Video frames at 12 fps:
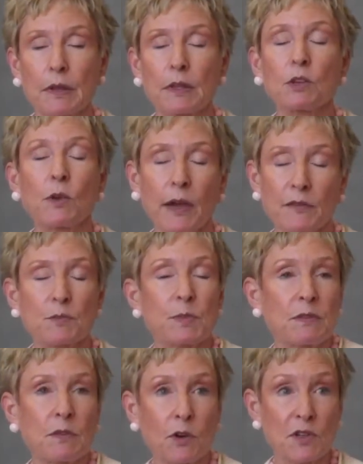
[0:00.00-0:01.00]
You have to
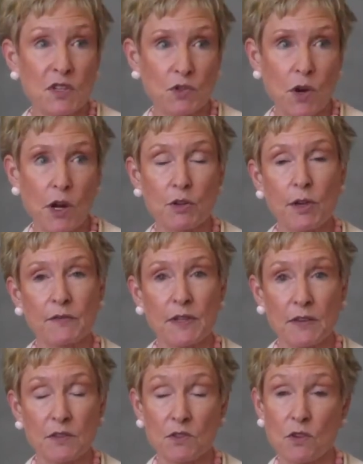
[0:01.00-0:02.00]
be very strong. You have to
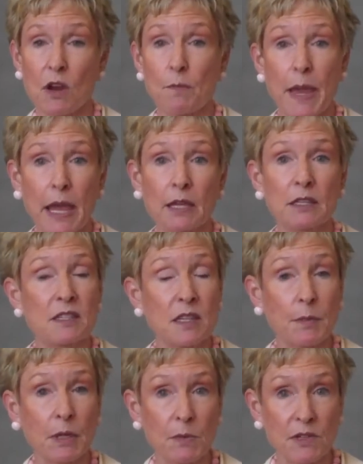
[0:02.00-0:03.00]
have strong back and
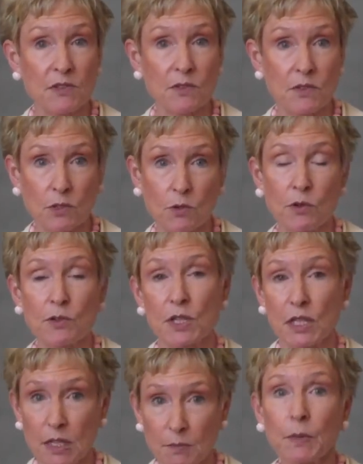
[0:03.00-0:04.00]
stomach muscles in order to
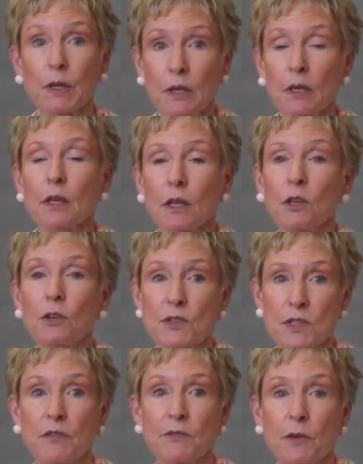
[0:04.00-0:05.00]
keep
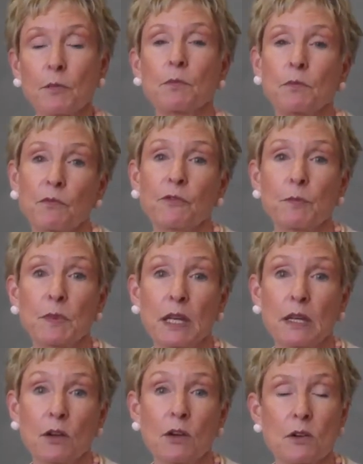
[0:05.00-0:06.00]
yourself from
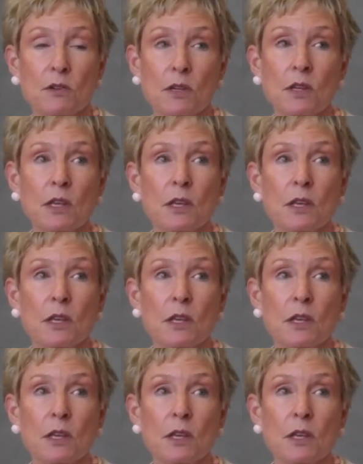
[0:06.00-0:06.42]
getting hurt.